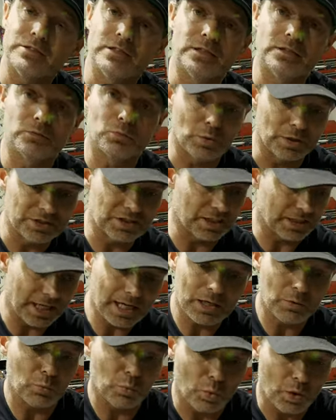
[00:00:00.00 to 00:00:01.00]
And once
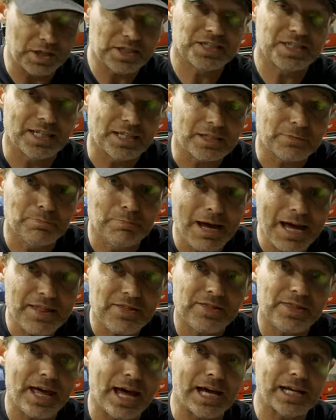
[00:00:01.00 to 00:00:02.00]
again, once it's
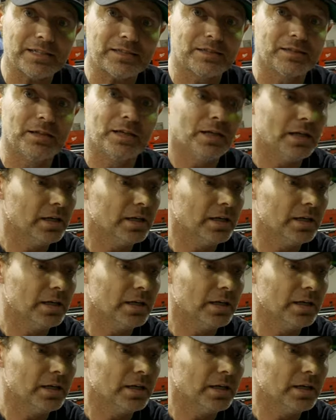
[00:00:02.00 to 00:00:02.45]
met that,